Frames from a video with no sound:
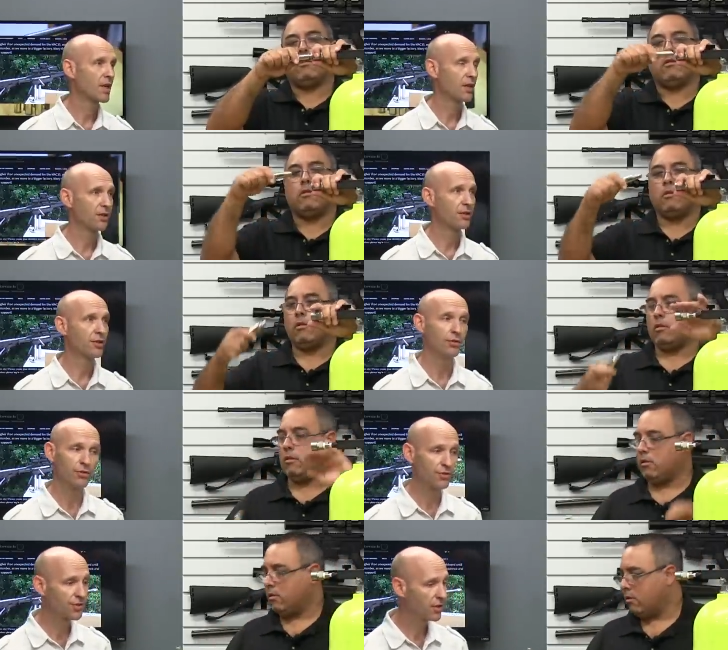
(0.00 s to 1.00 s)
Speaker 1: And you're
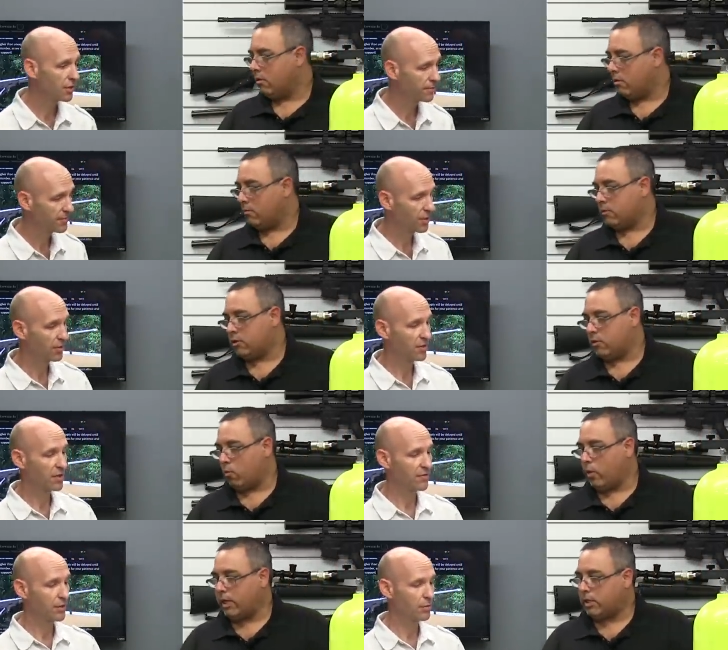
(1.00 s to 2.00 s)
good to go. You Sweet.
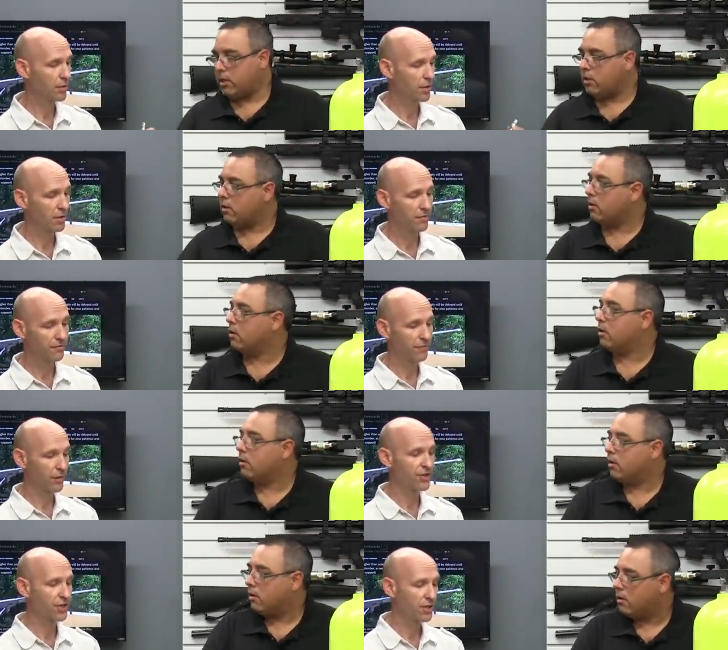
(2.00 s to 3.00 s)
have now a
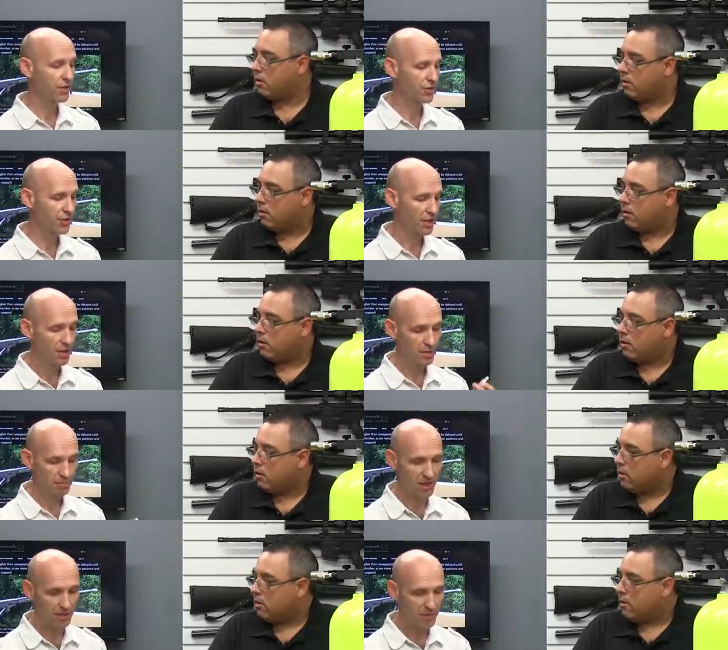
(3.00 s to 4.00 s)
fully charged
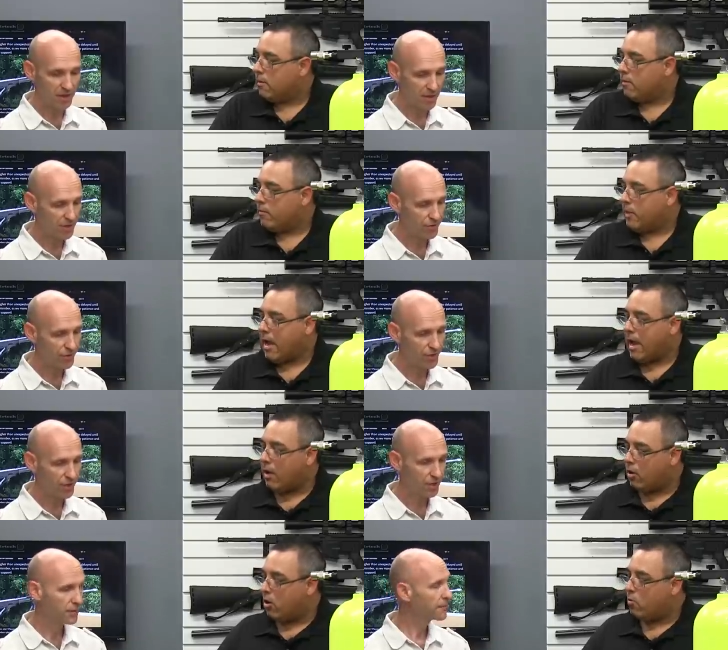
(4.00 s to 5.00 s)
Magnum Air cartridge.
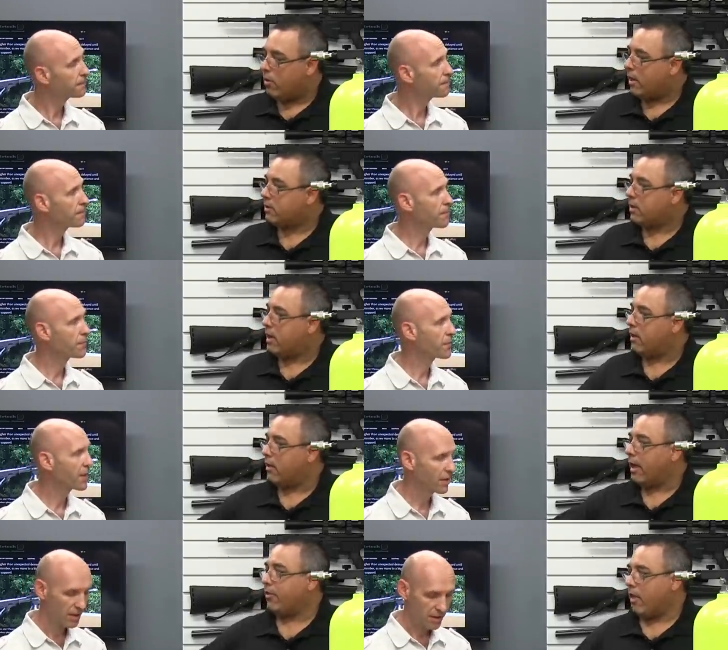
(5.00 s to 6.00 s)
How
Speaker 2: long will that stay
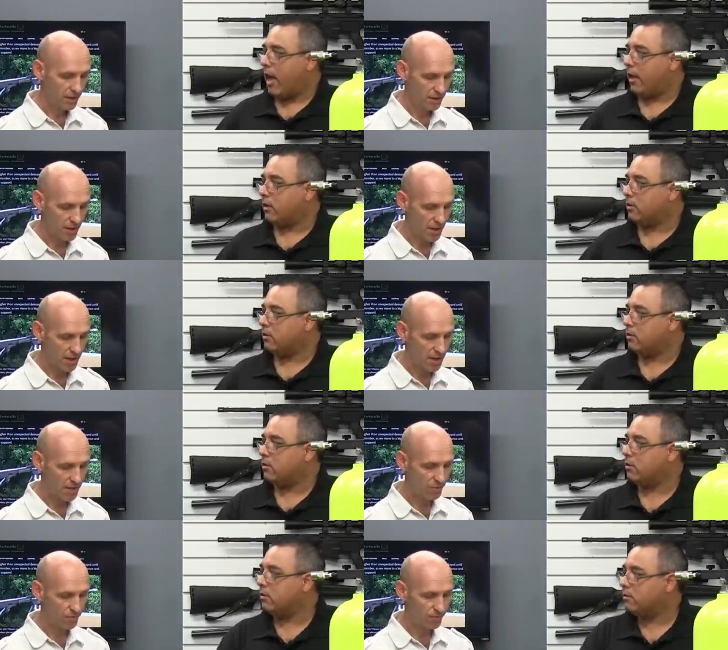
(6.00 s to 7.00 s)
like that?
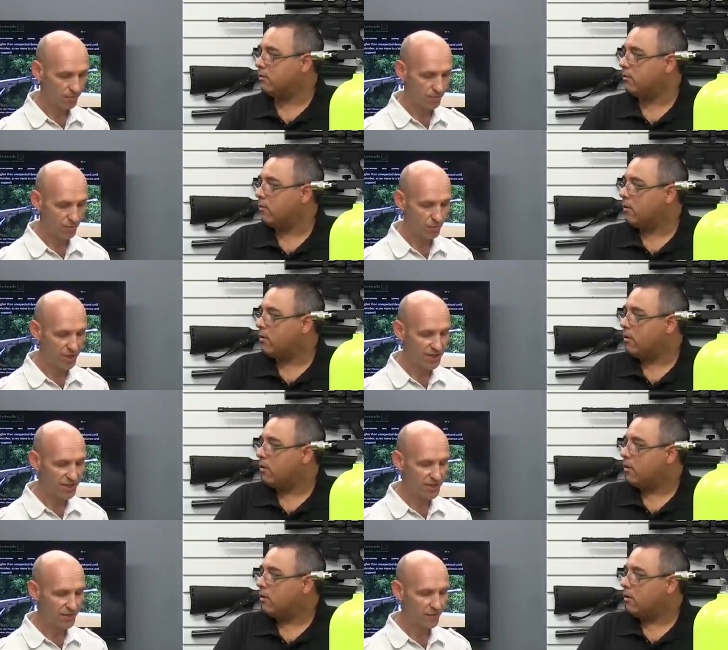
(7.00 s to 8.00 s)
Speaker 1: Um, we
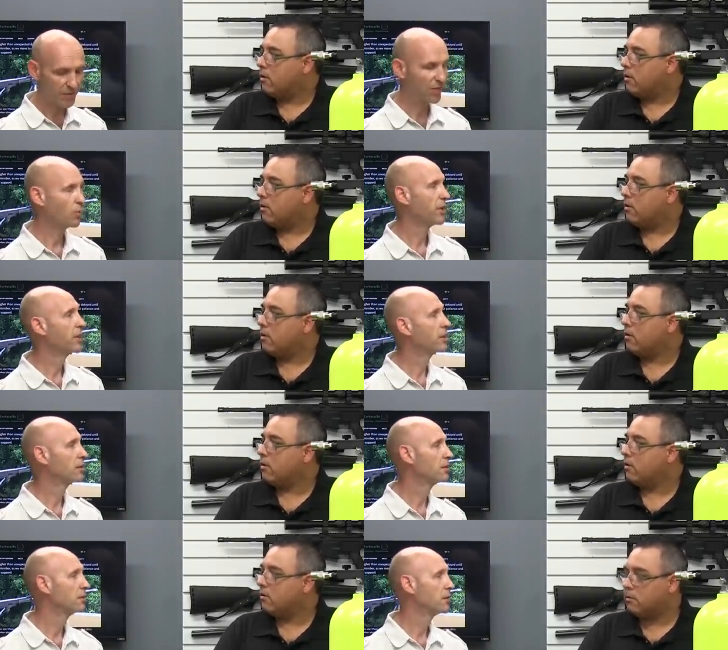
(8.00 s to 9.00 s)
test these for about a week.
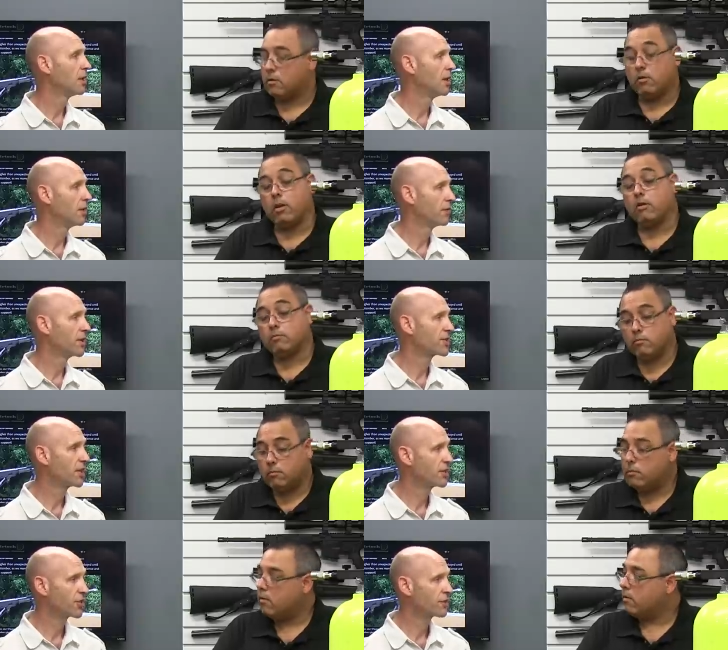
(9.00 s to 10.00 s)
Um, okay. They
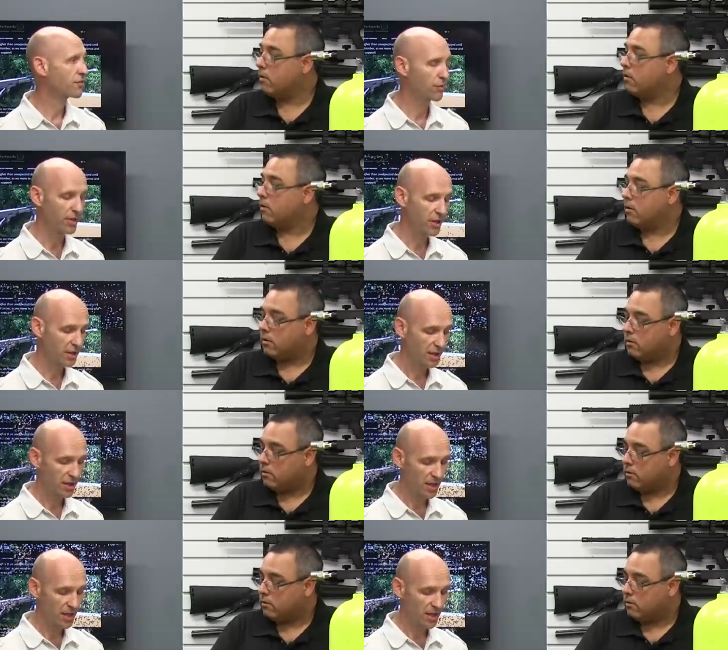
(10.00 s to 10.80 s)
stay charged for a week.